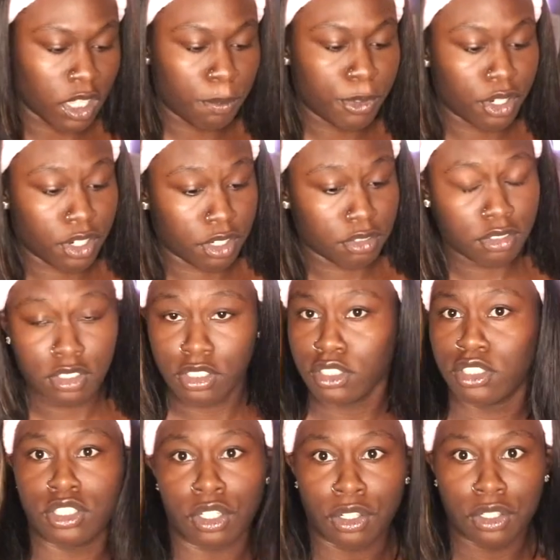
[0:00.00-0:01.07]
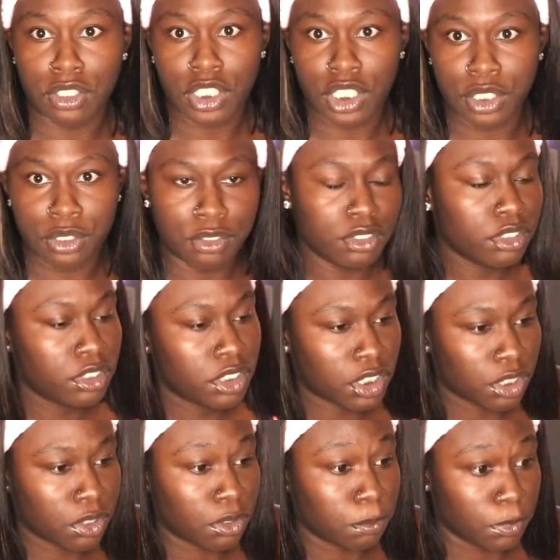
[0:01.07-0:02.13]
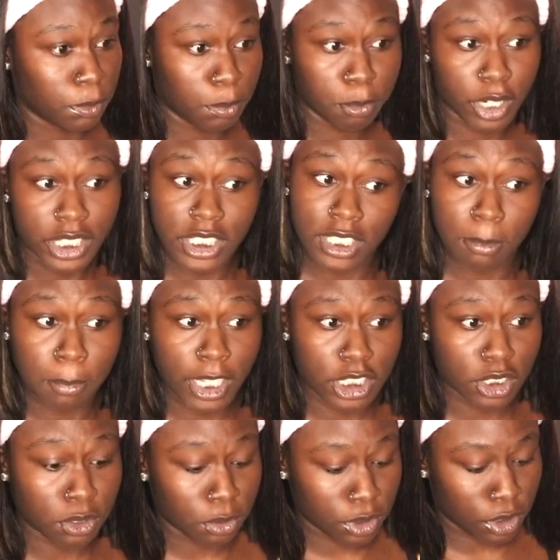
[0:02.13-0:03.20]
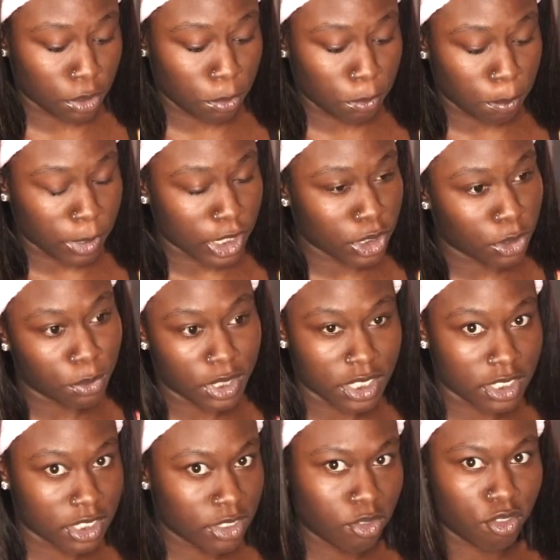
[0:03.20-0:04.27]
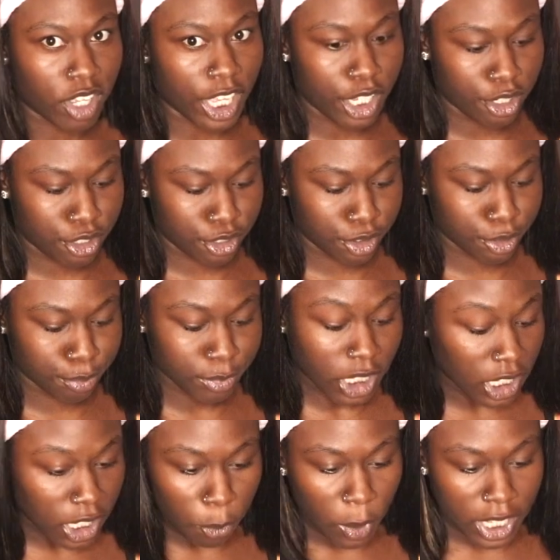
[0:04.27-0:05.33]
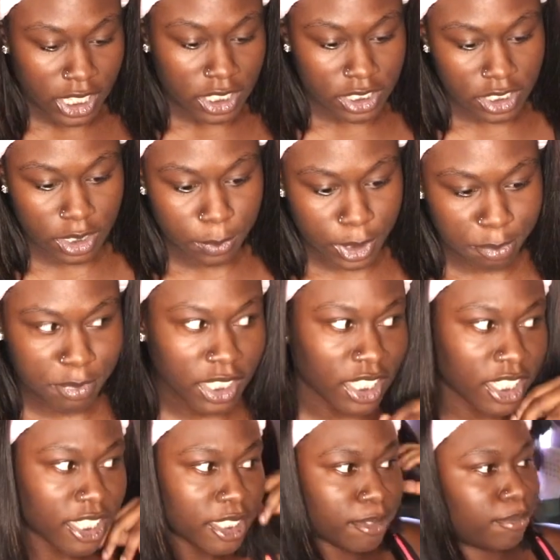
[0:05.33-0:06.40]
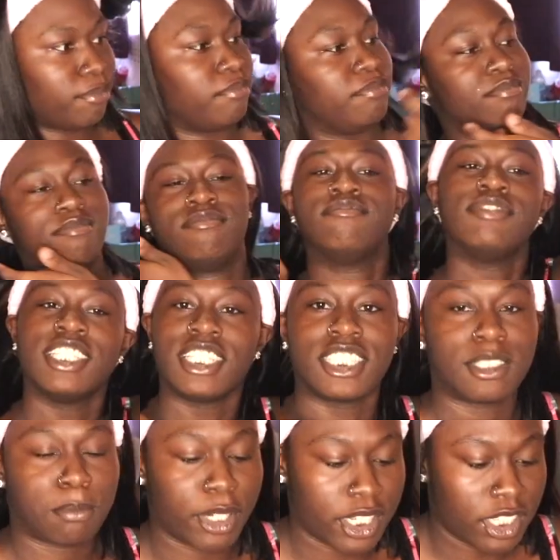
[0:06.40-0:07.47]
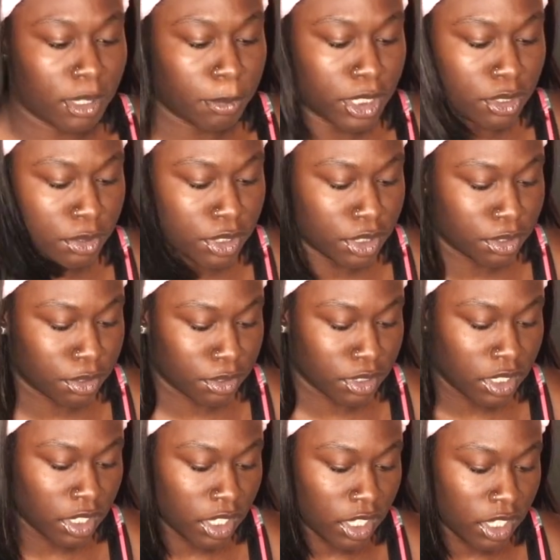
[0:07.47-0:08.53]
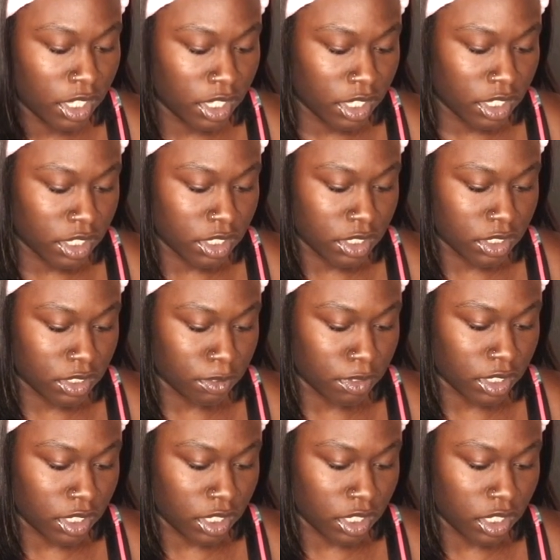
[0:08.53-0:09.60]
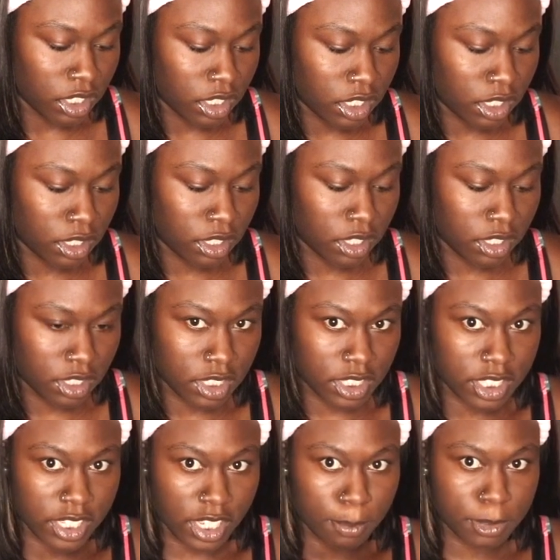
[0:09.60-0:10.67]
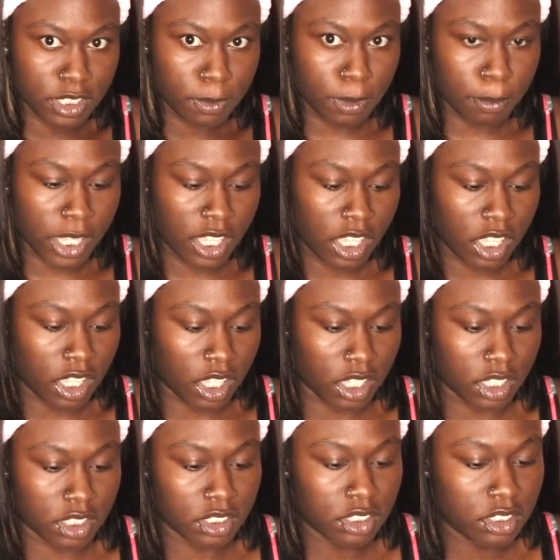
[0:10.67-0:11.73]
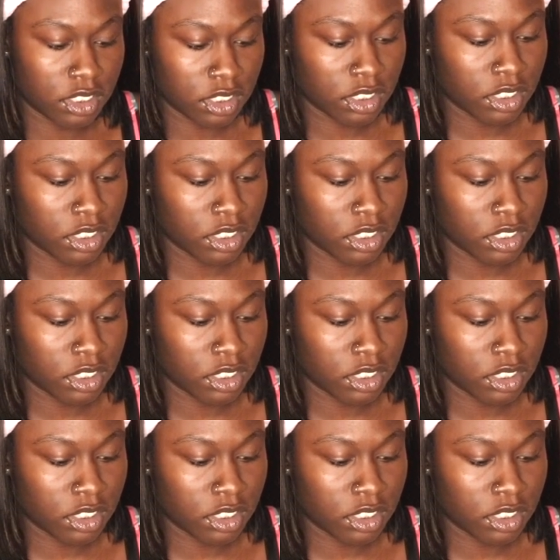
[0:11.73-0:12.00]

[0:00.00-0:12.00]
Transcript: up your dull tone. So let me brighten up my dull tone when my tone is fire. um, let's brighten up my dull tone. So I'm going to dab some in my hand.